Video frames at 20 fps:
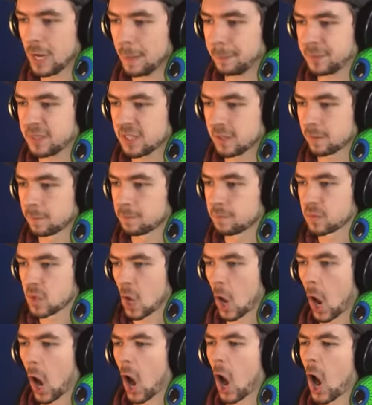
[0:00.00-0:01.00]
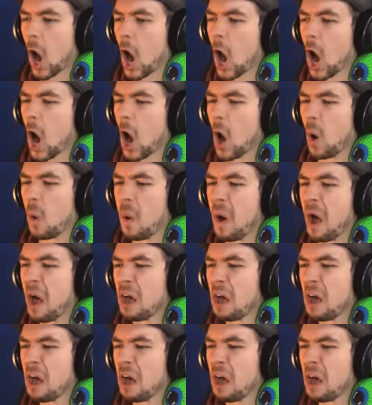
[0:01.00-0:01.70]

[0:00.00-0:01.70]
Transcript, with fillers: Flips. Oh!